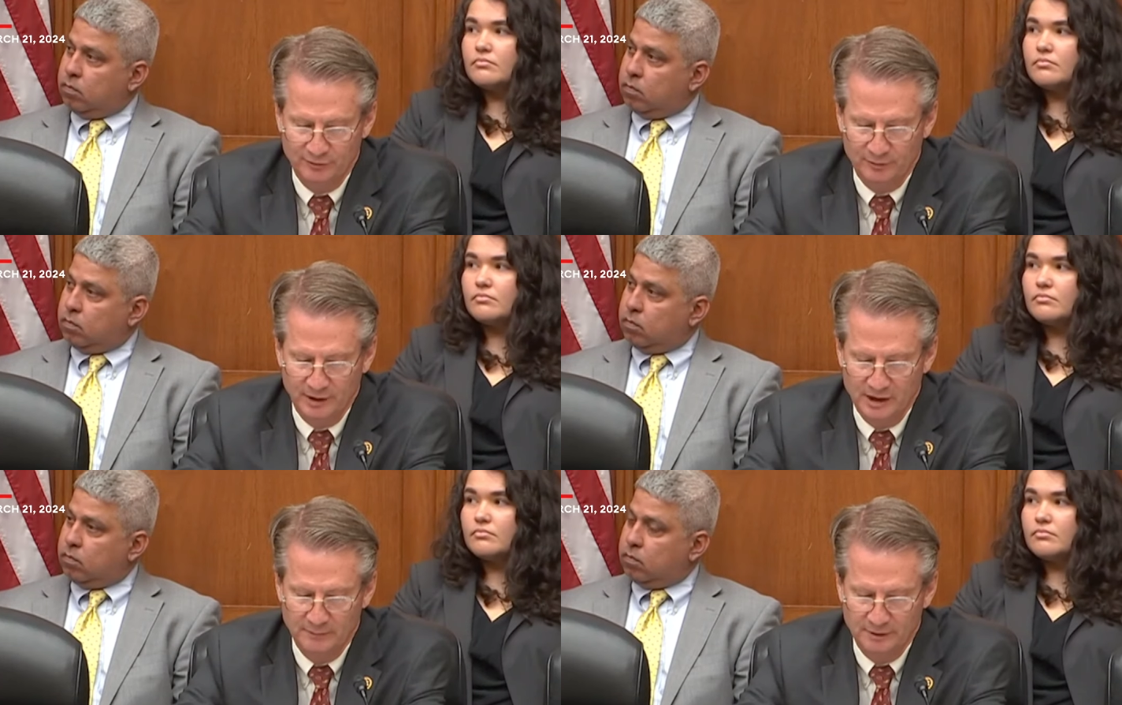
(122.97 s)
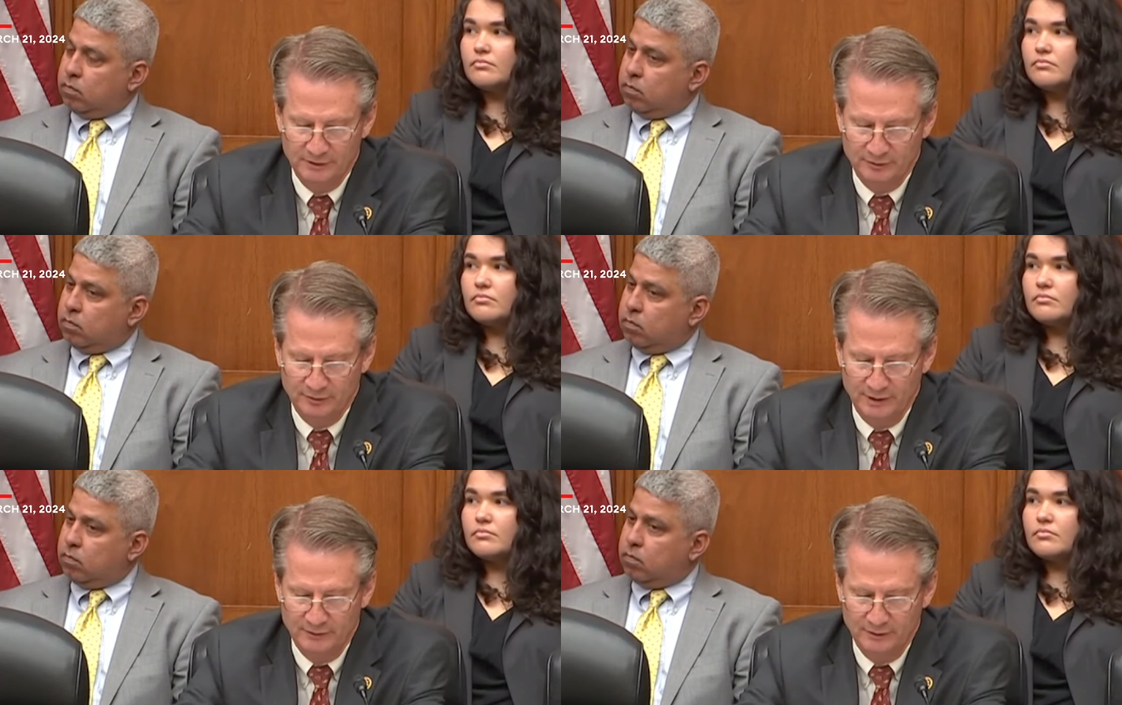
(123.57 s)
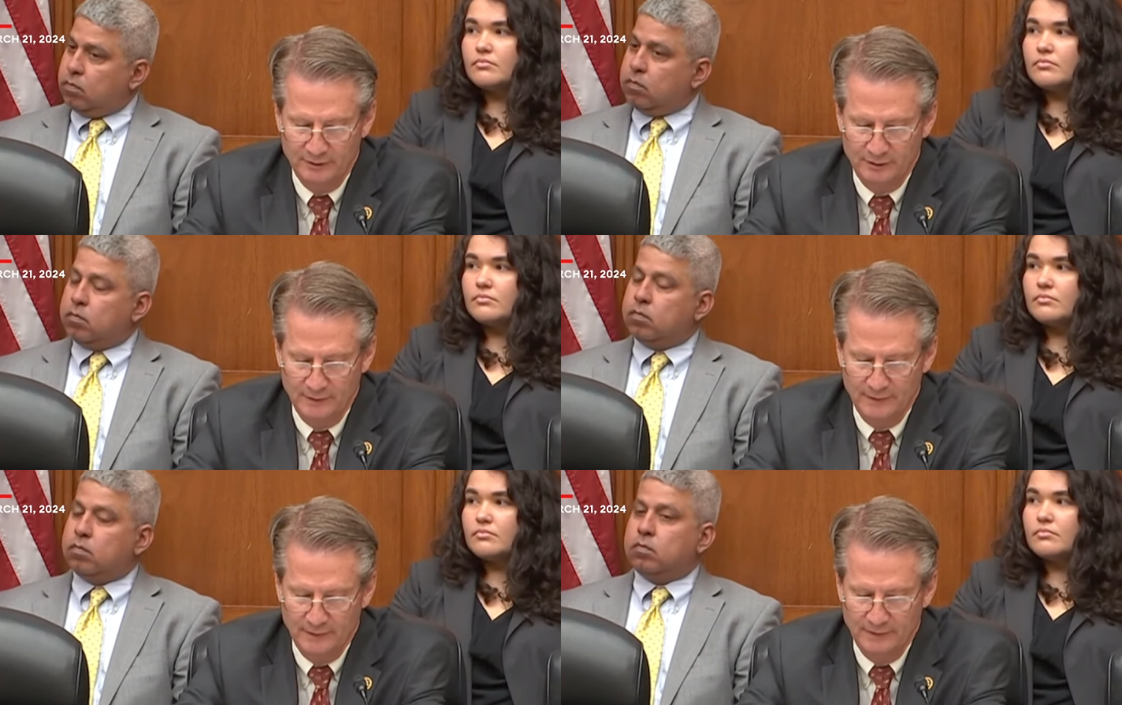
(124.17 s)
Speaker 1: from companies rather
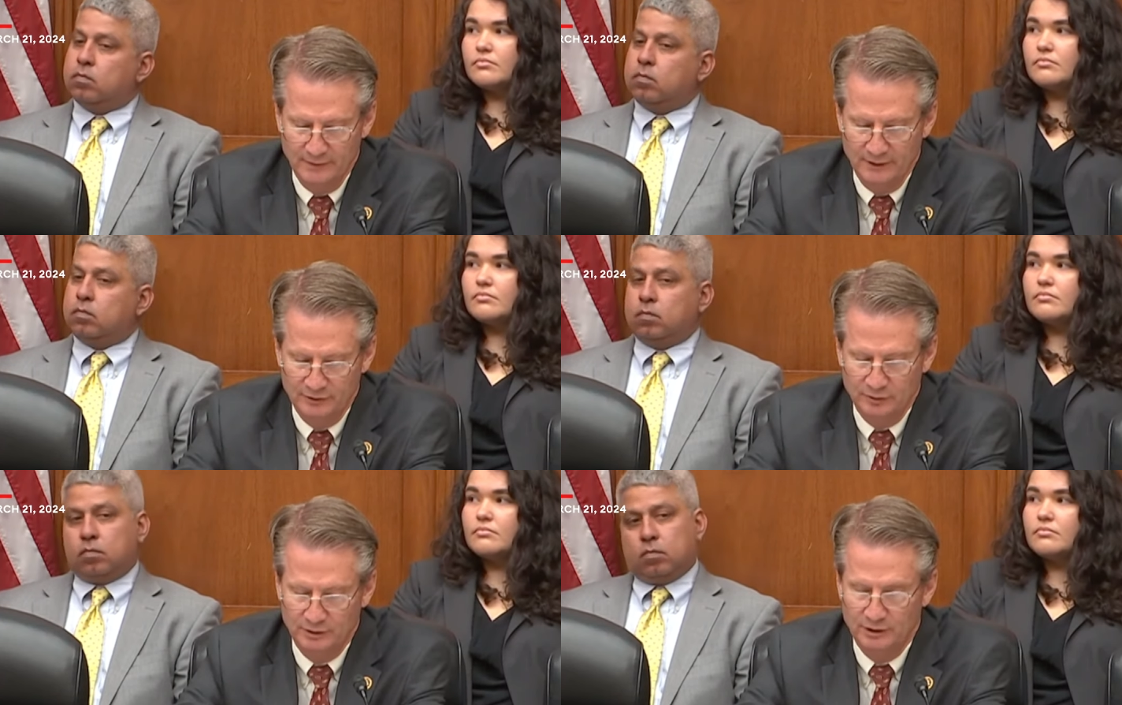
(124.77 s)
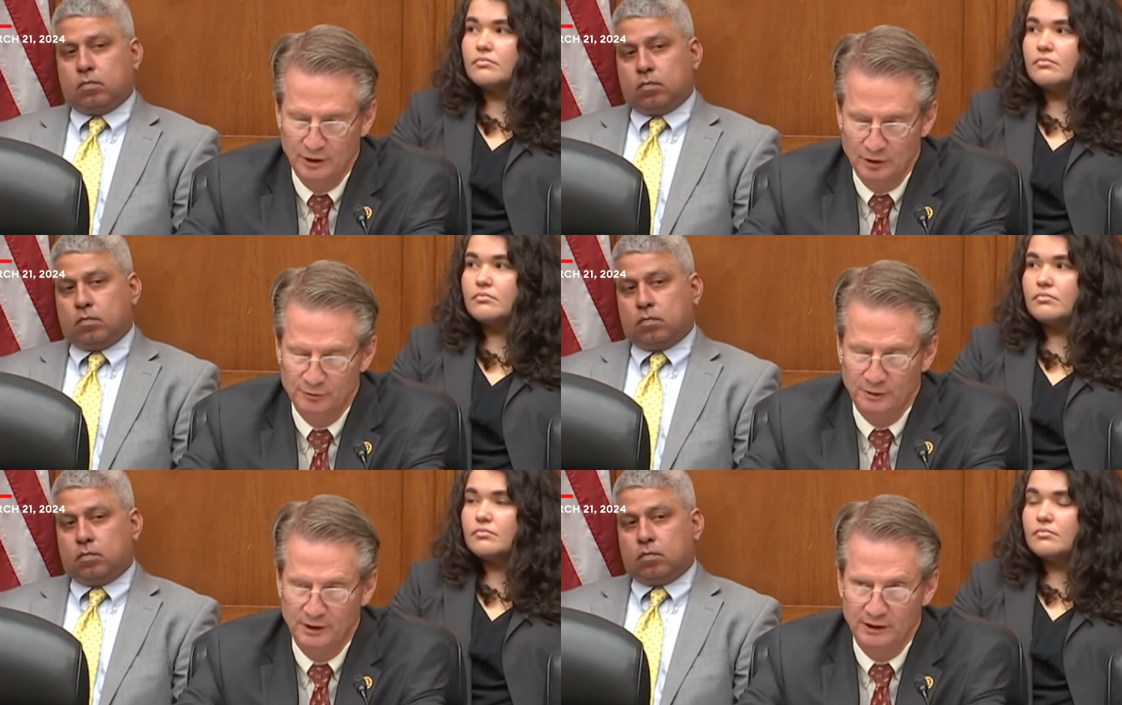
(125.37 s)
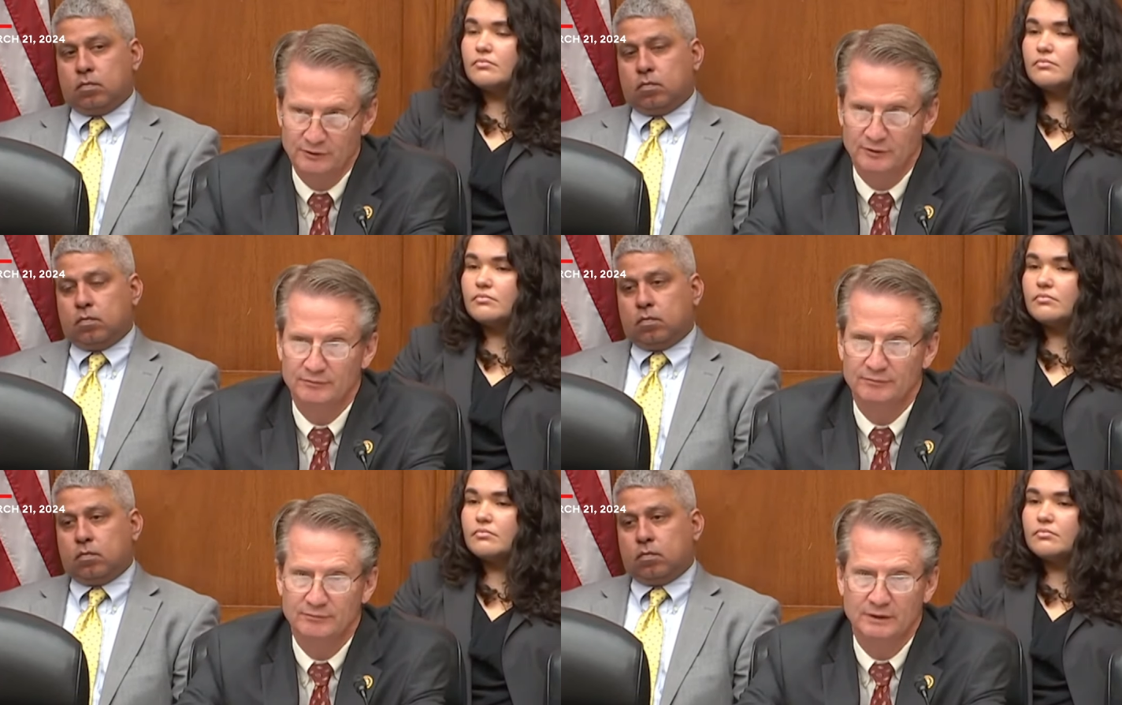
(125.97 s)
uh, than to encourage production?
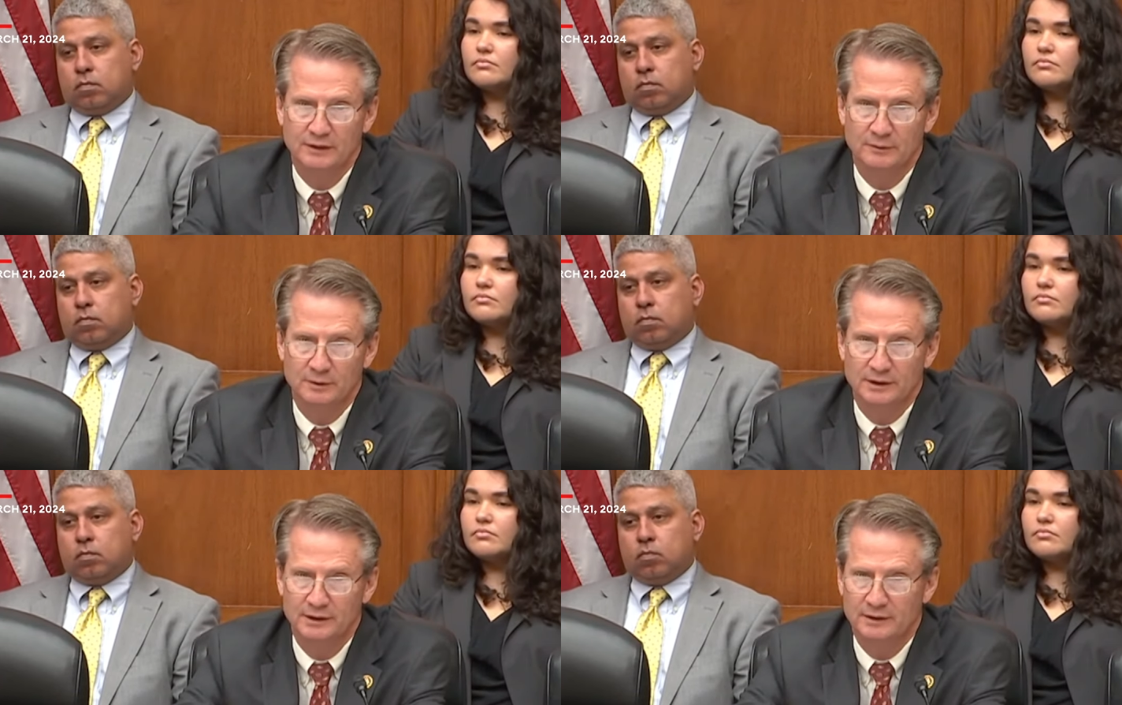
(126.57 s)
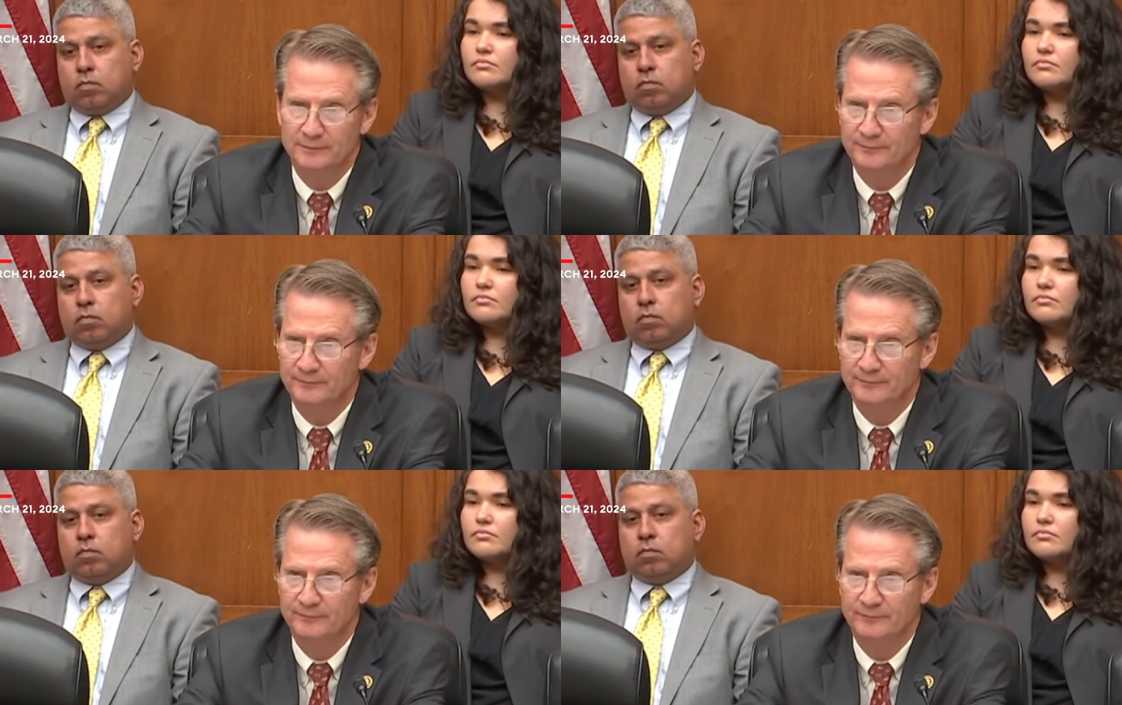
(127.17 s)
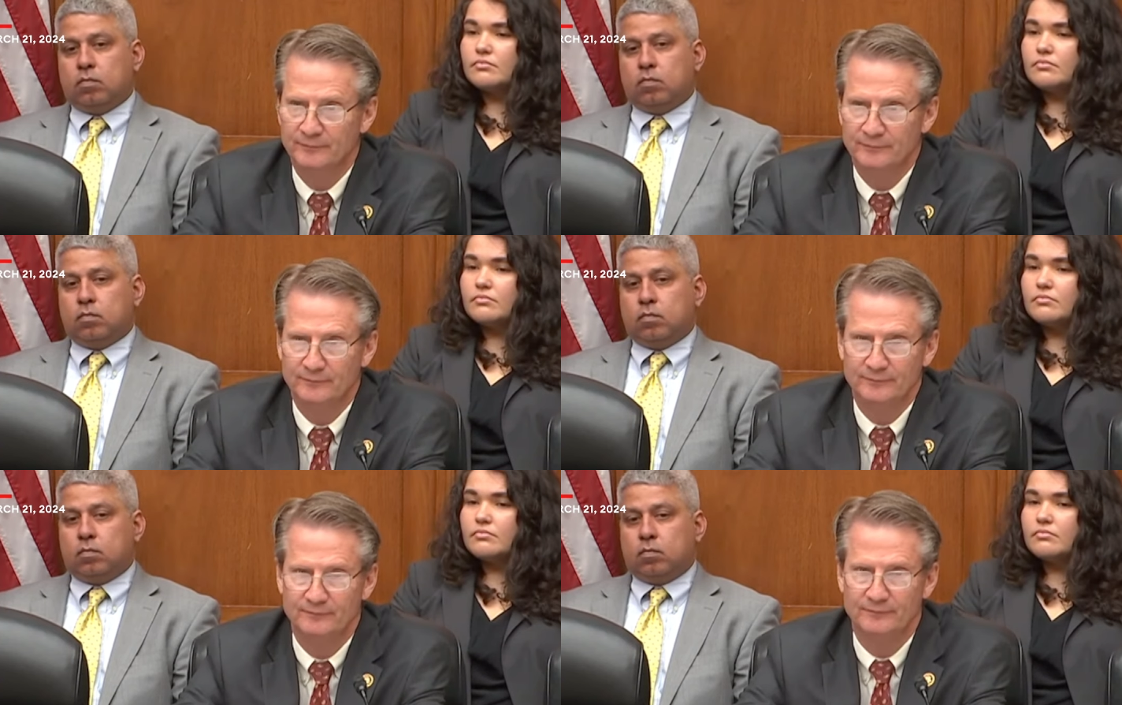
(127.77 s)
Either one of y'all?
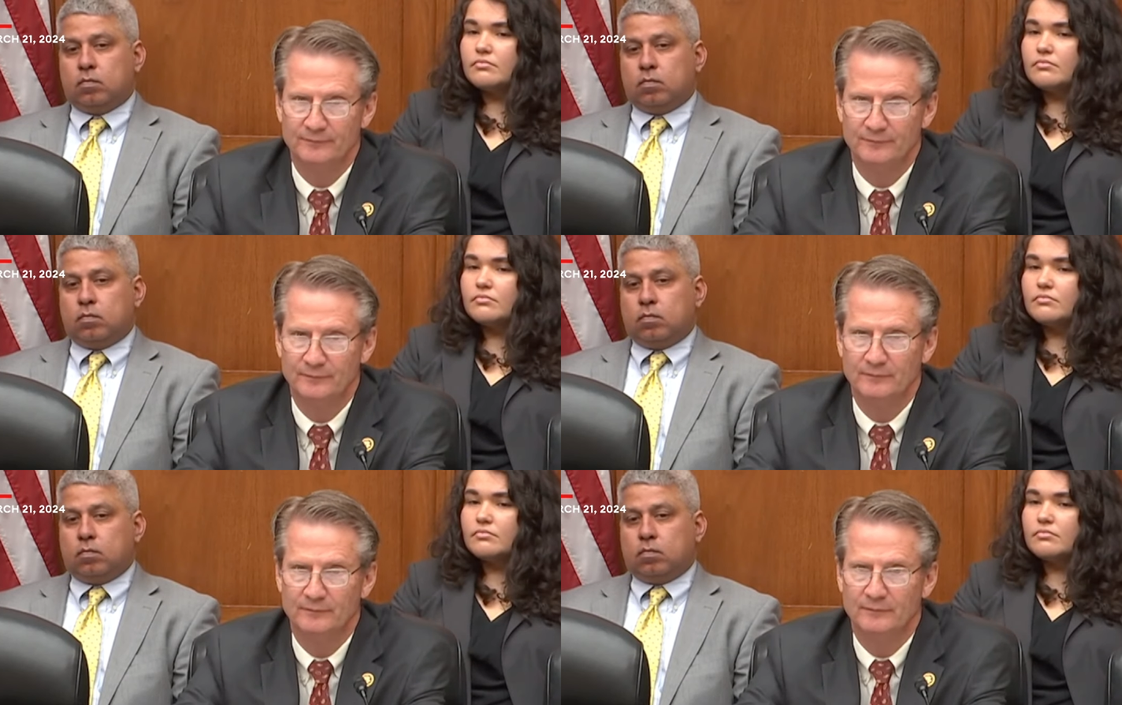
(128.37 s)
Not that I'm aware of.